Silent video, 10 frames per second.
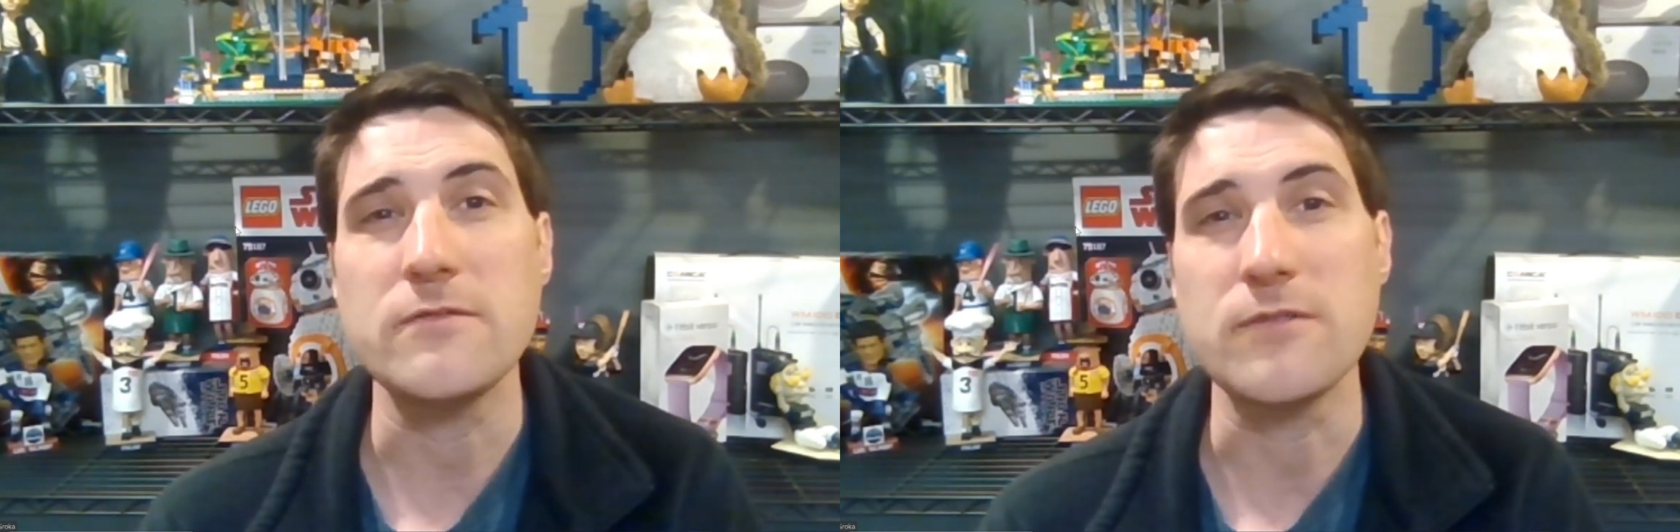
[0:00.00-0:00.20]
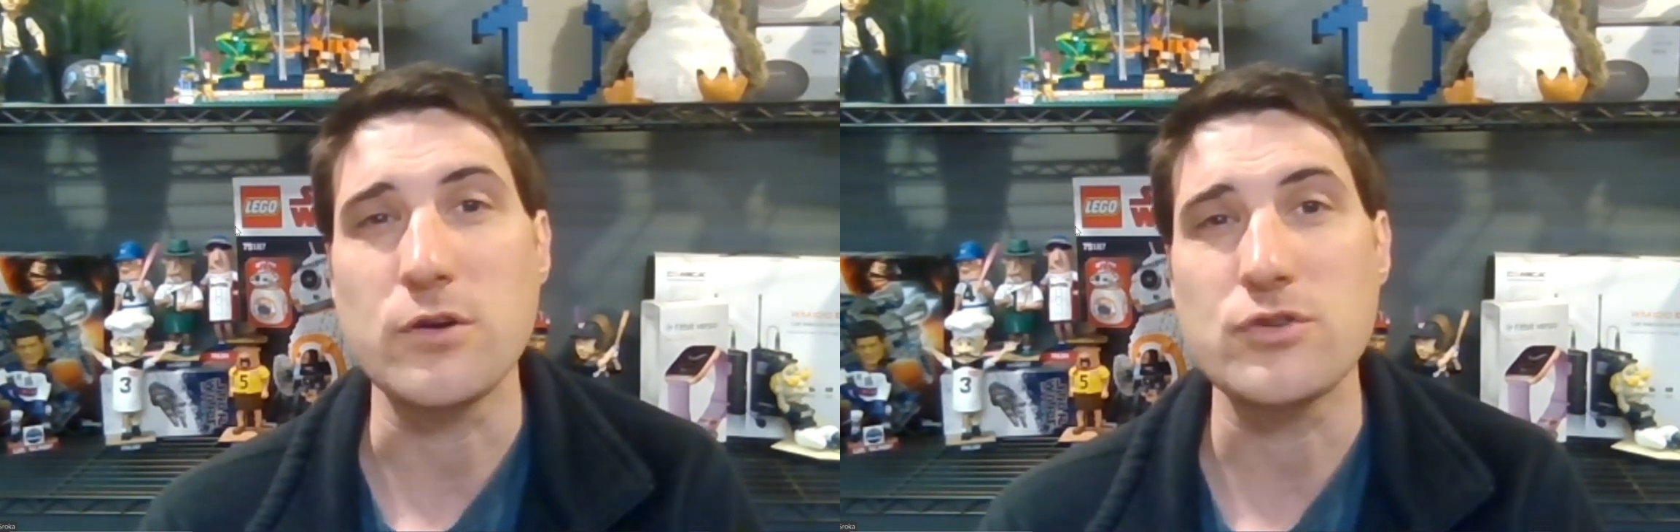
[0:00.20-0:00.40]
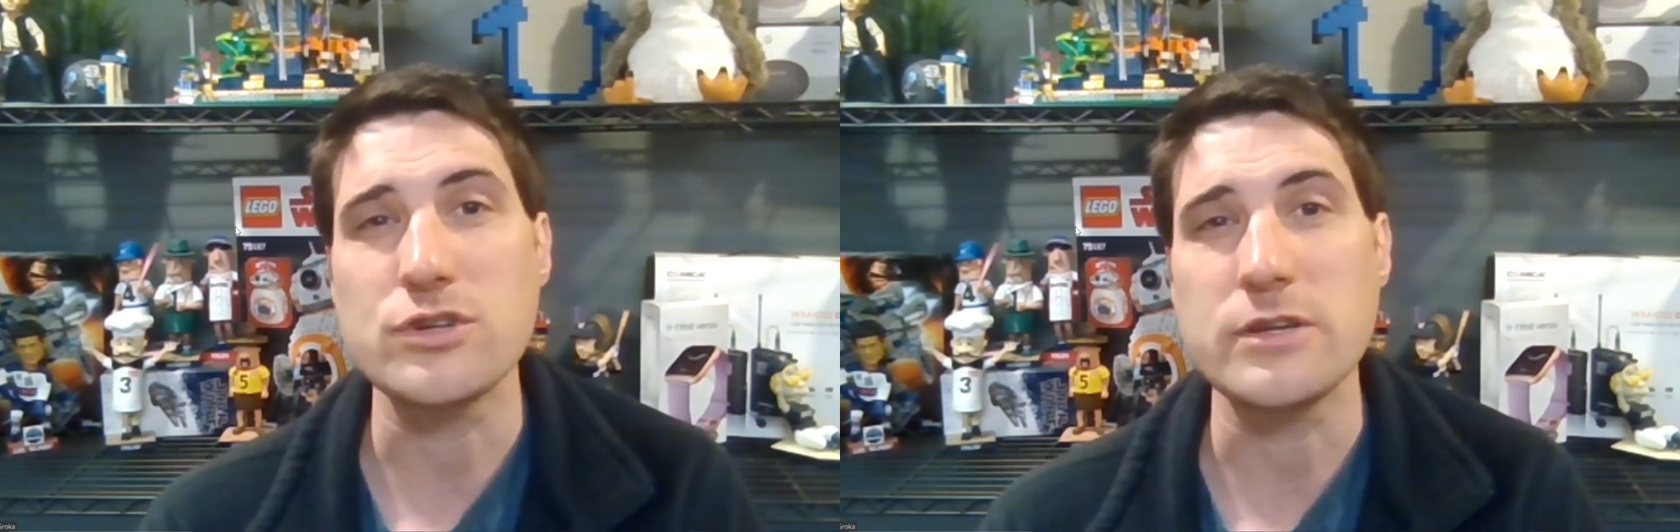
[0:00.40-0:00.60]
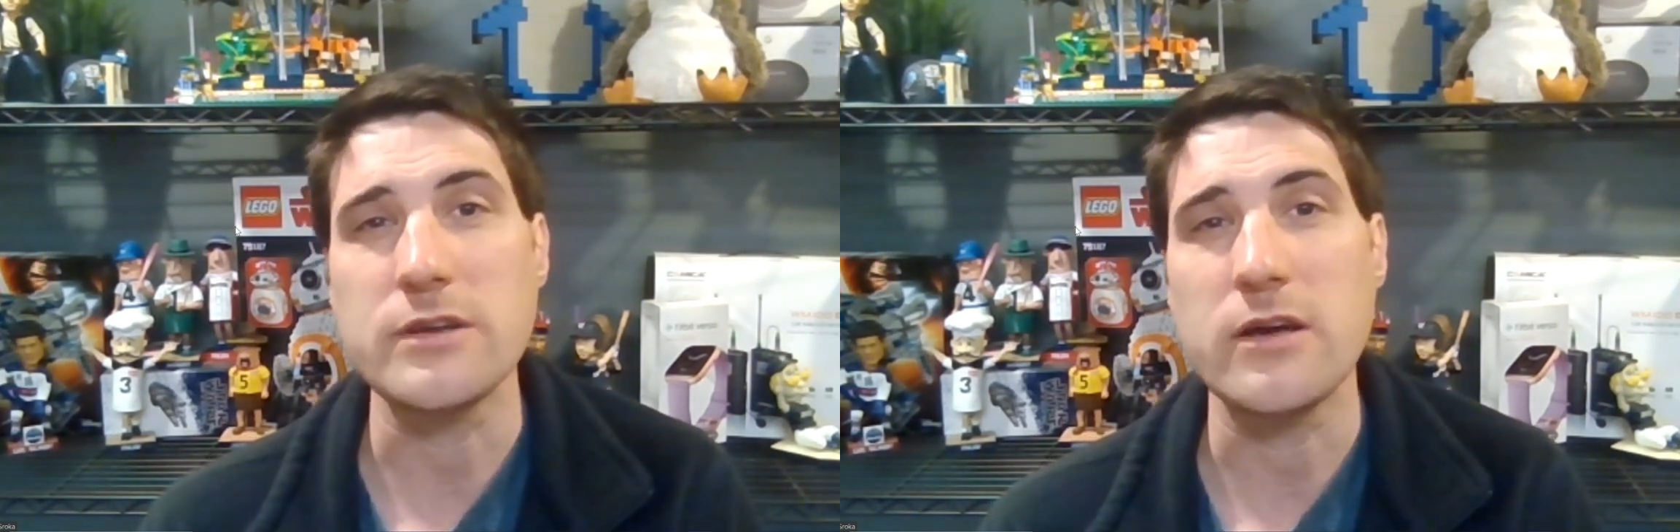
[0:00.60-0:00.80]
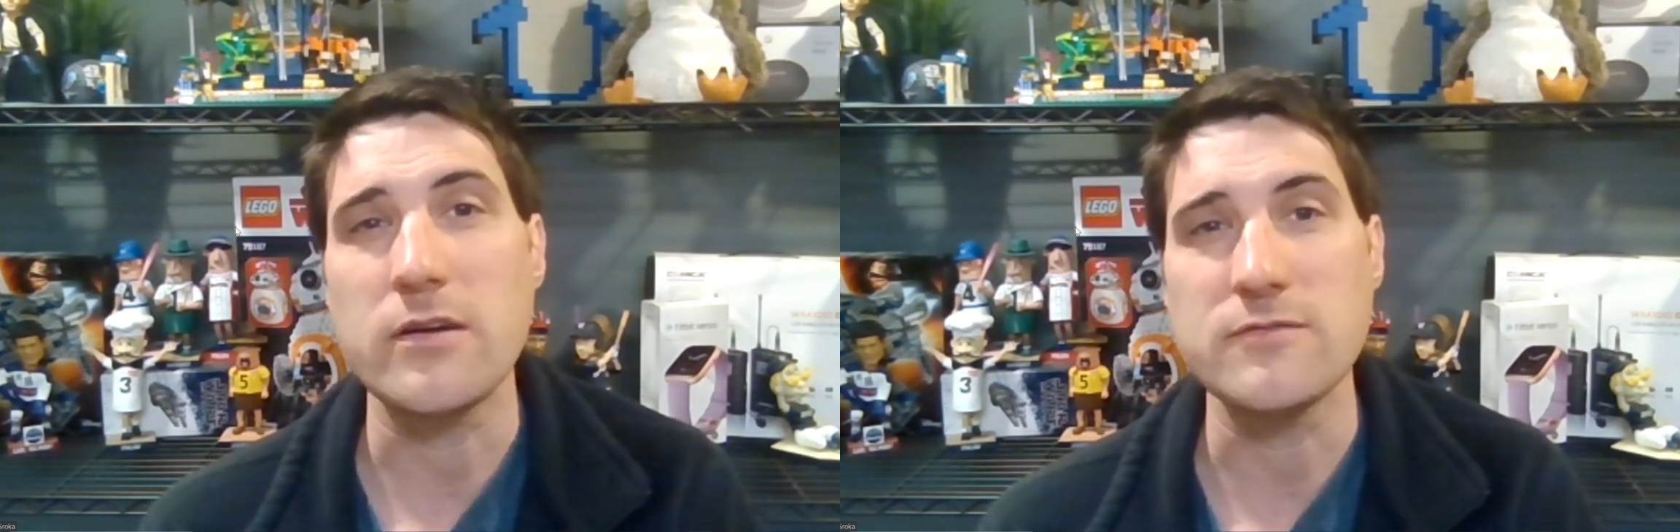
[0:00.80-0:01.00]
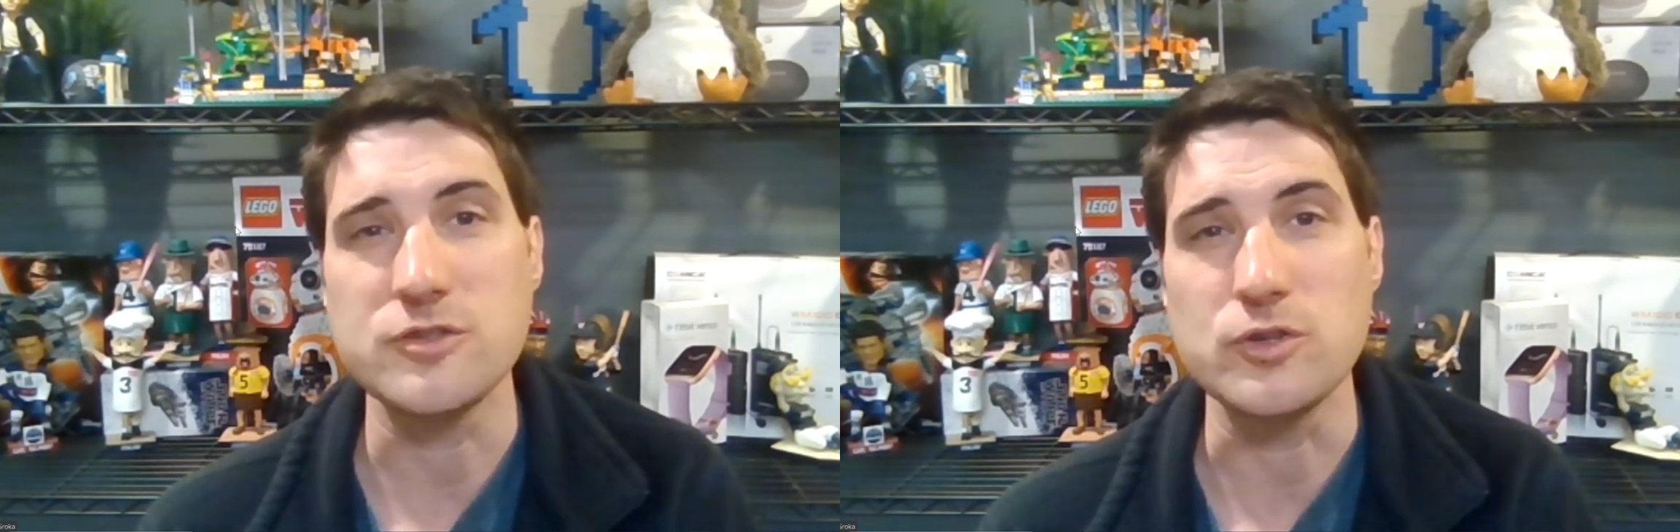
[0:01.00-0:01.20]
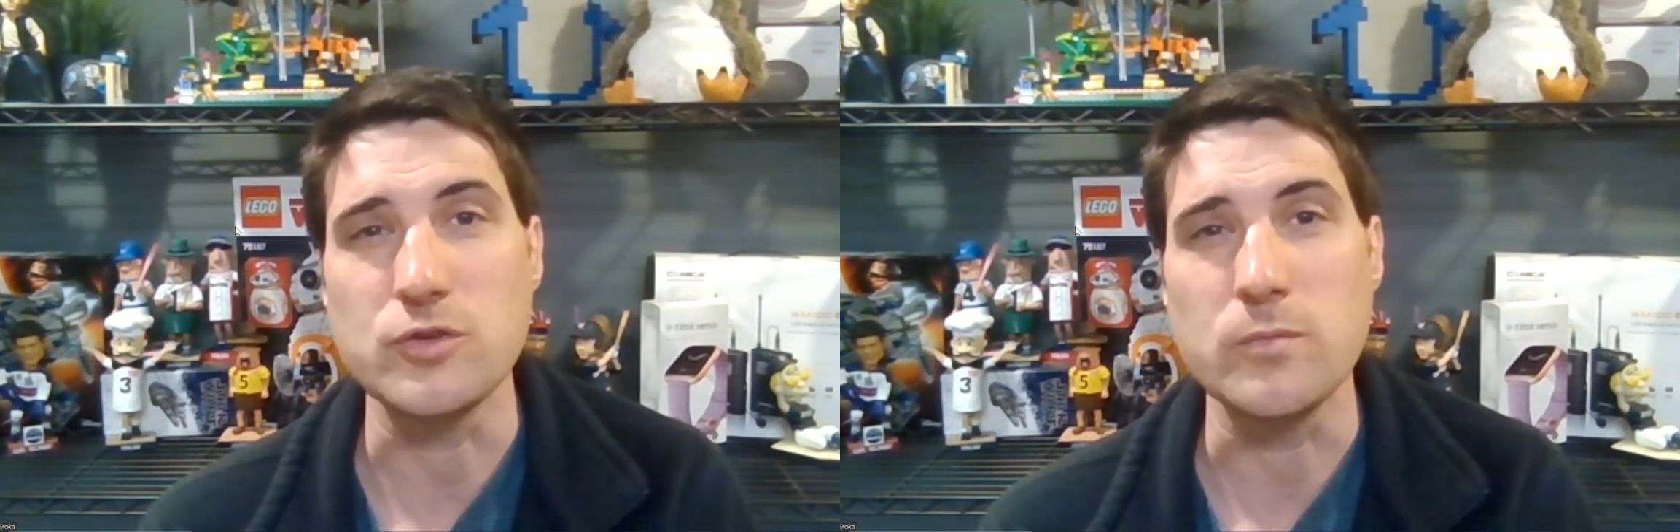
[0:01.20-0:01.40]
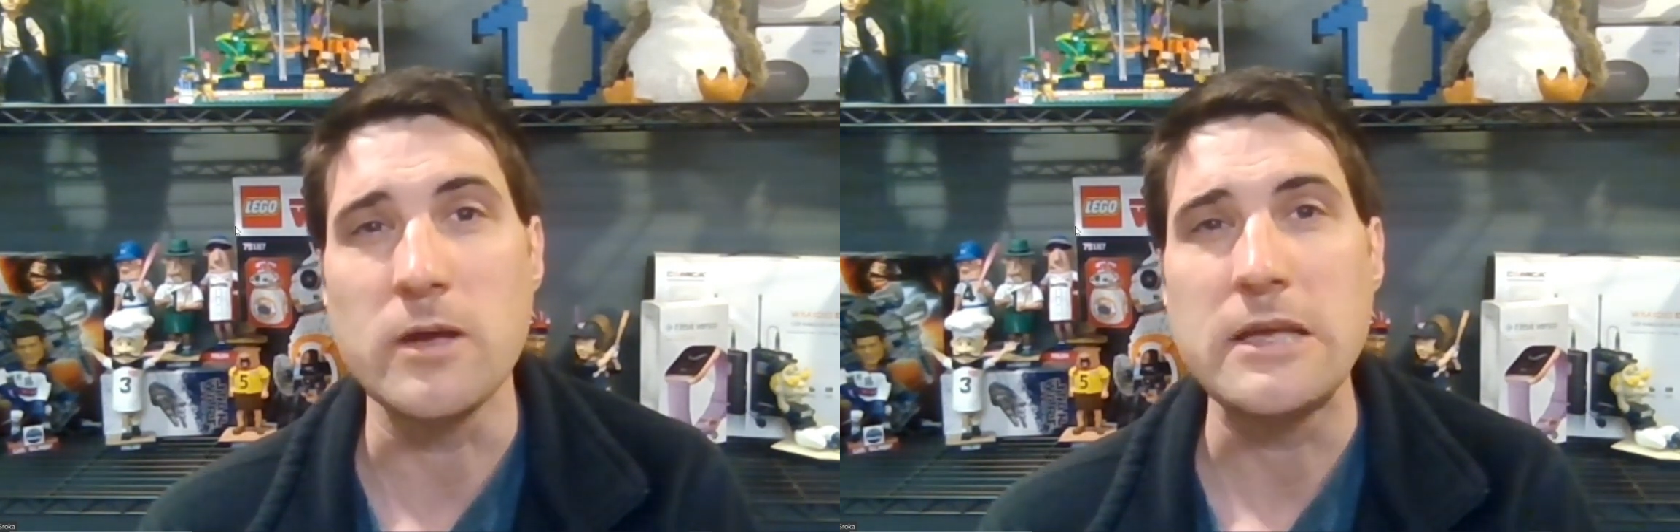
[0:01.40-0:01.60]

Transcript: version of Zoom